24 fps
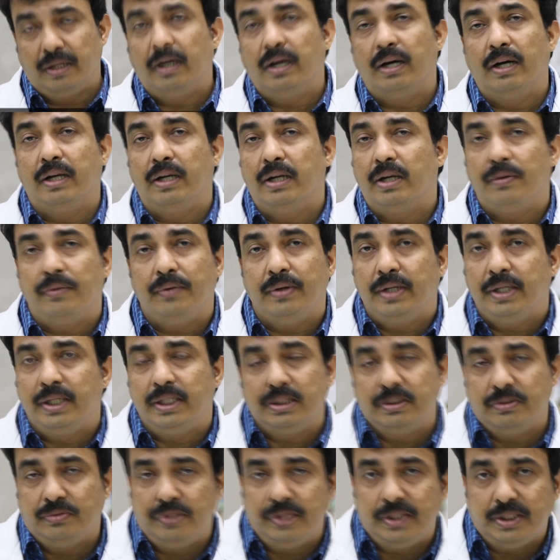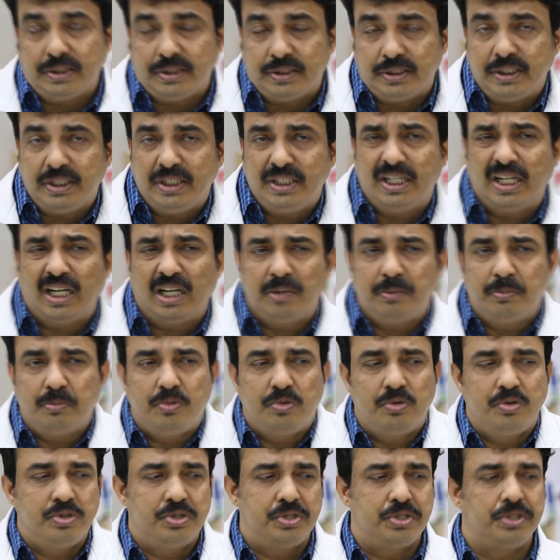Nowadays we see
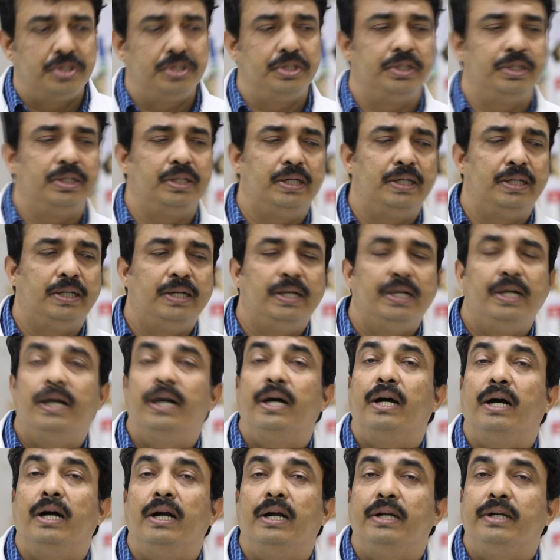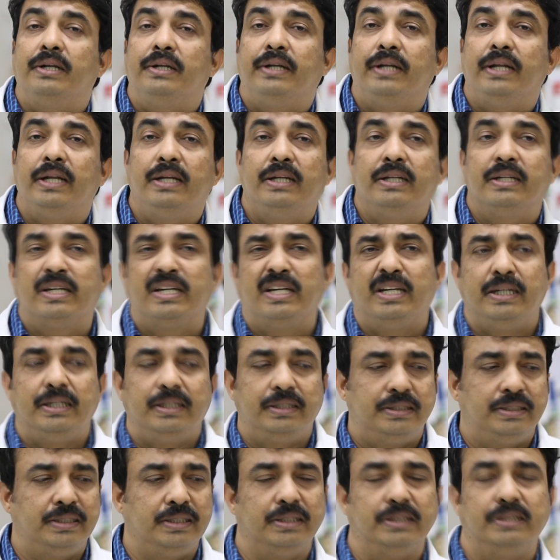almost 10
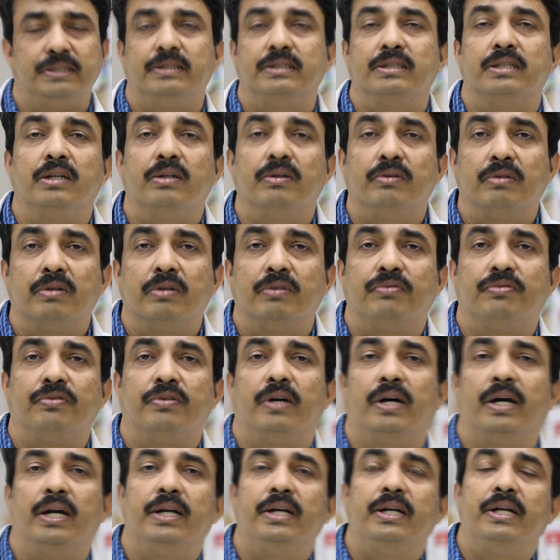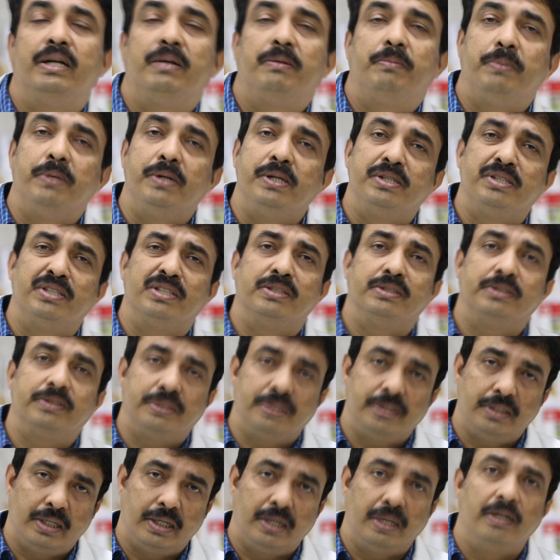cases out of 100
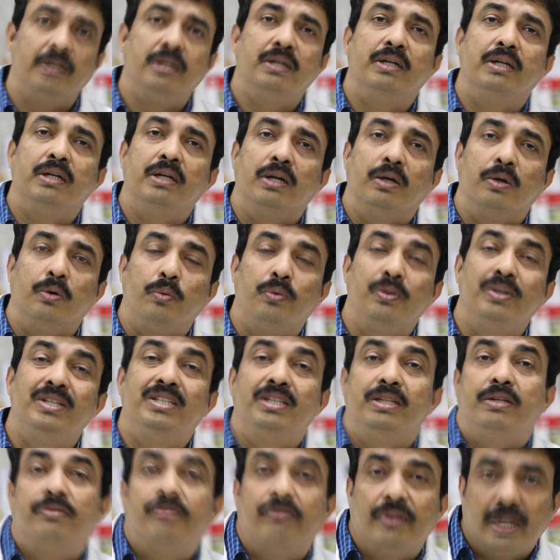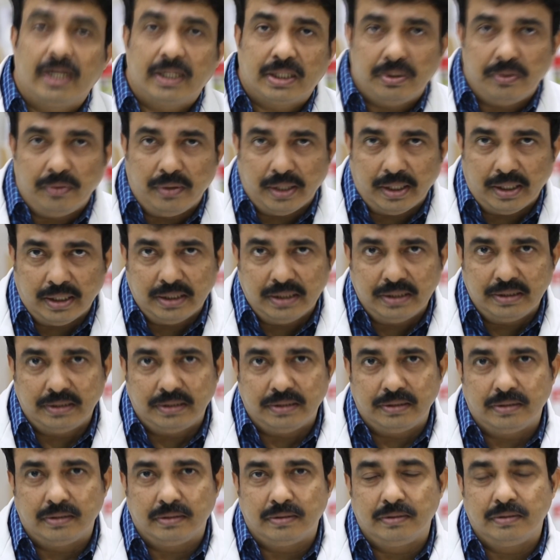patients with refractive
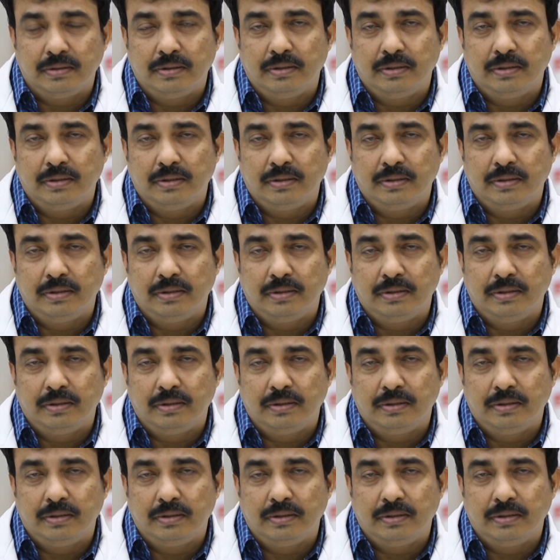errors.